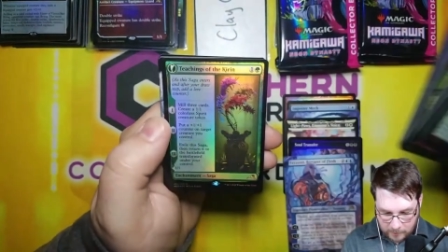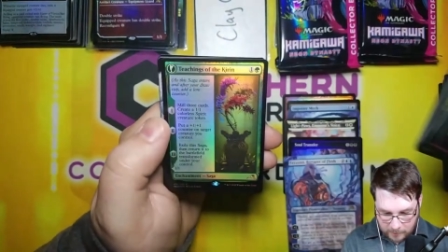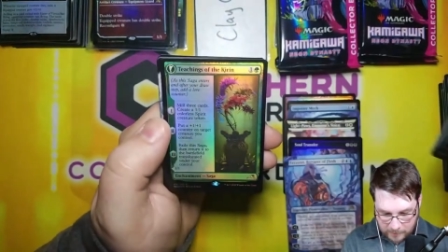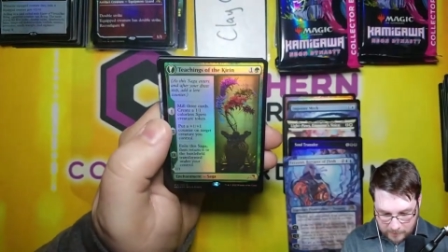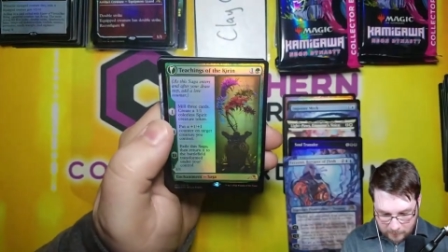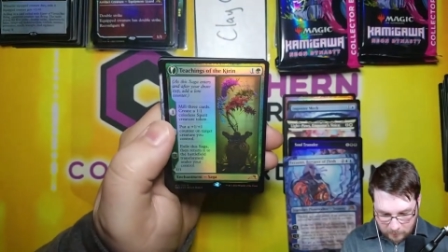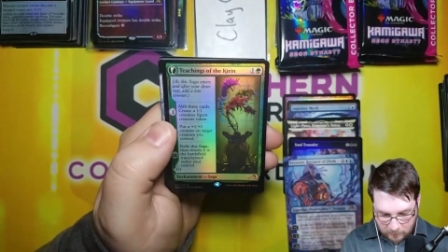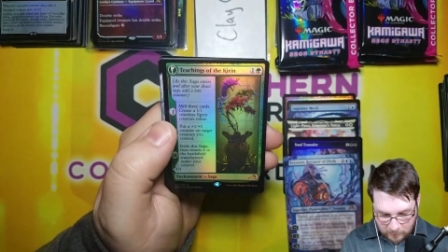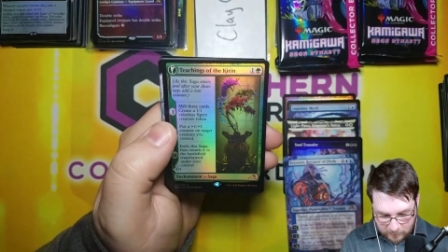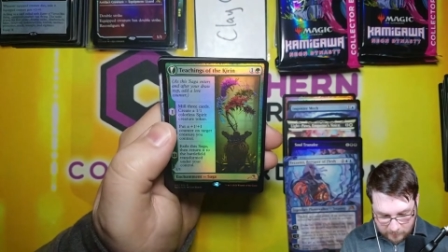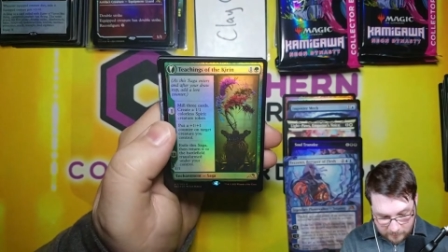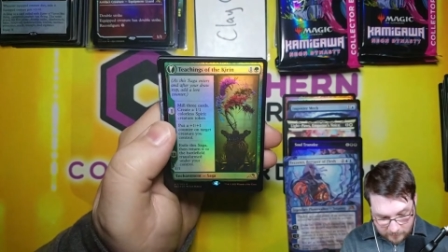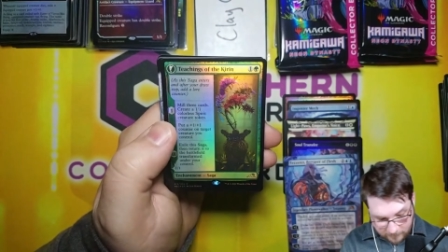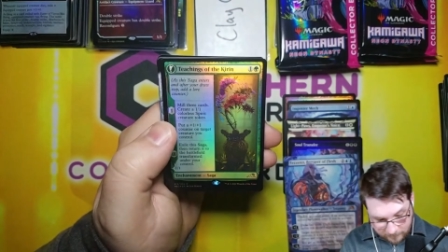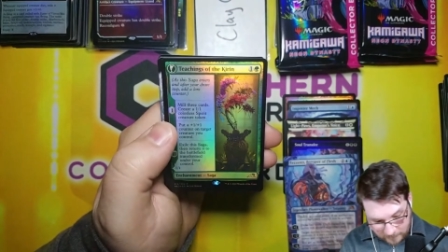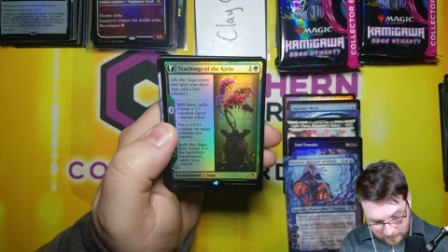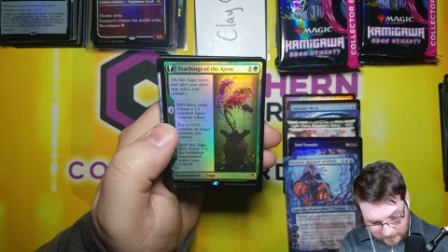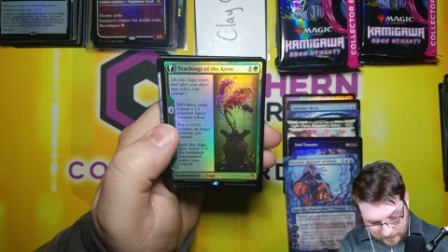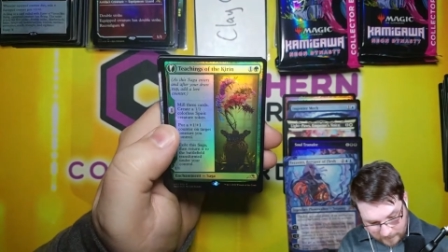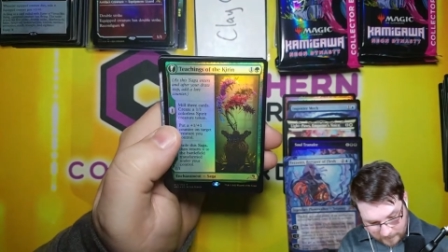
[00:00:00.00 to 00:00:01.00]
Teachings
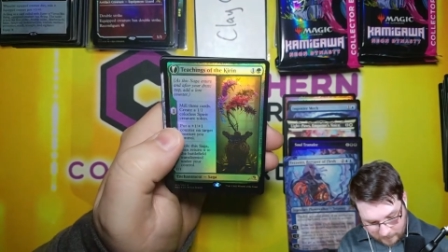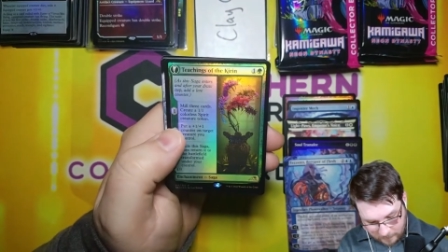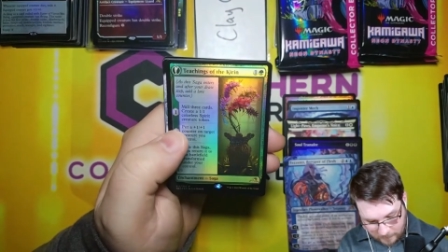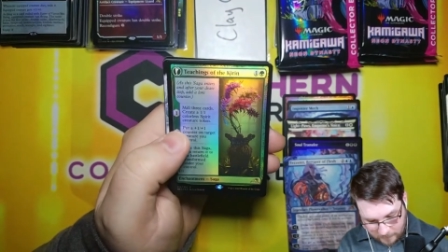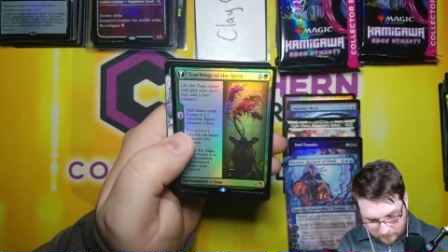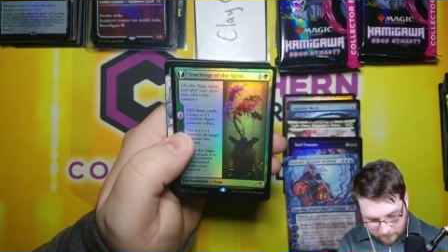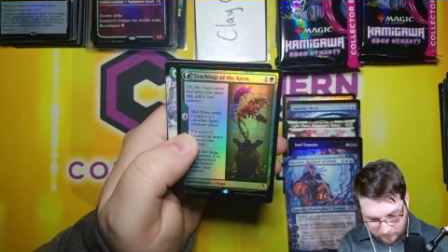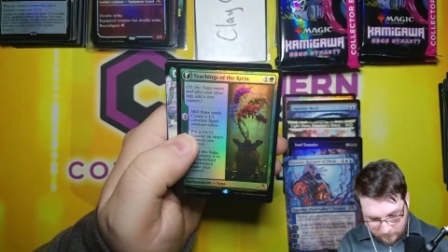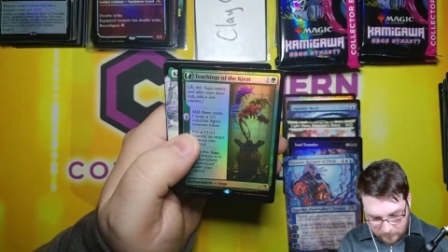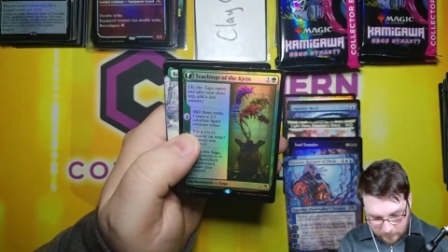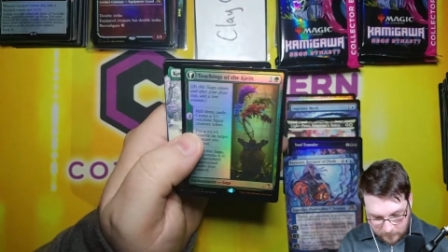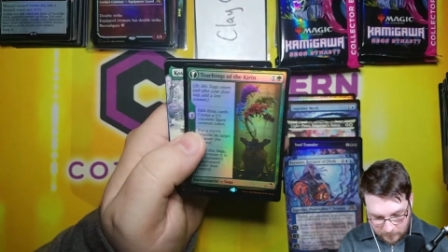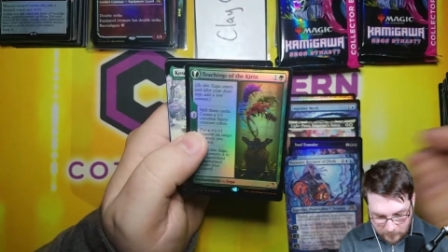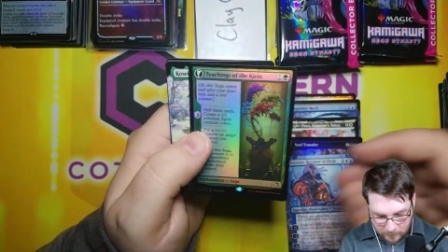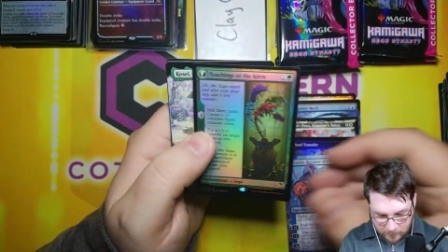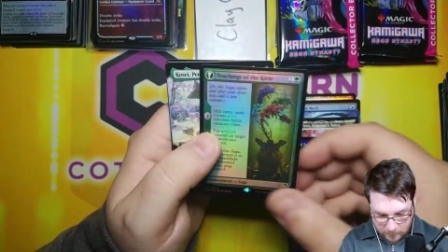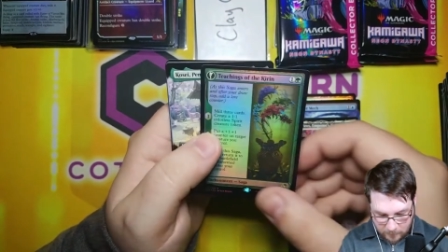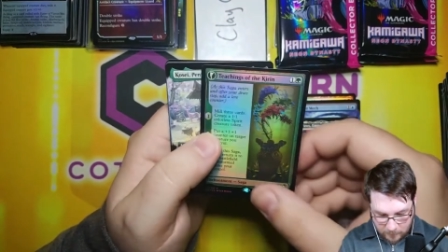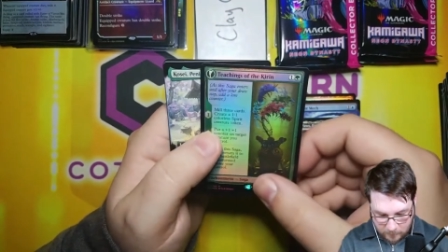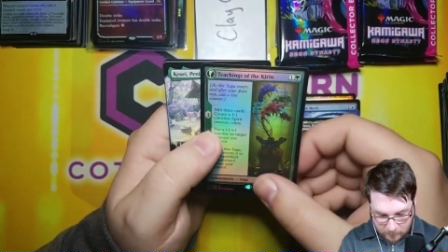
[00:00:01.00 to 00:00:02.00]
of the Kirin for
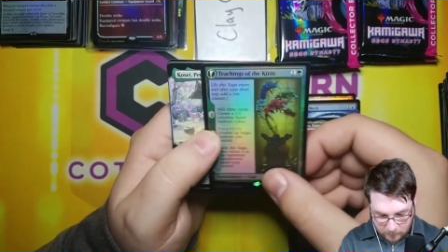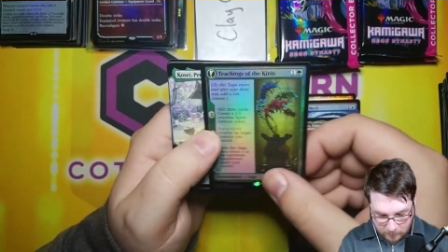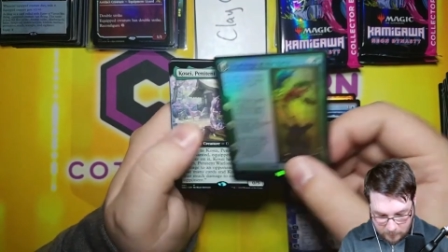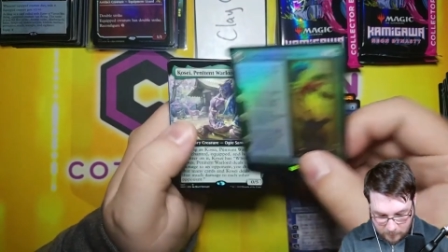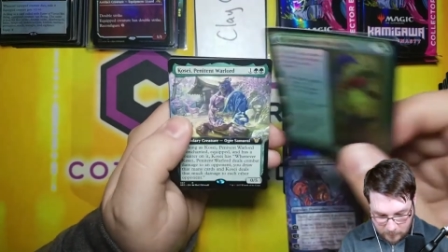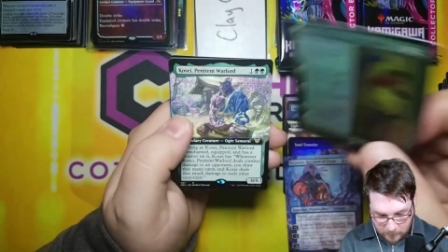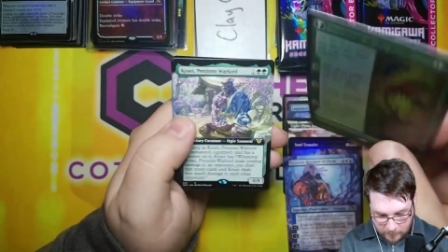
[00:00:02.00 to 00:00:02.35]
two.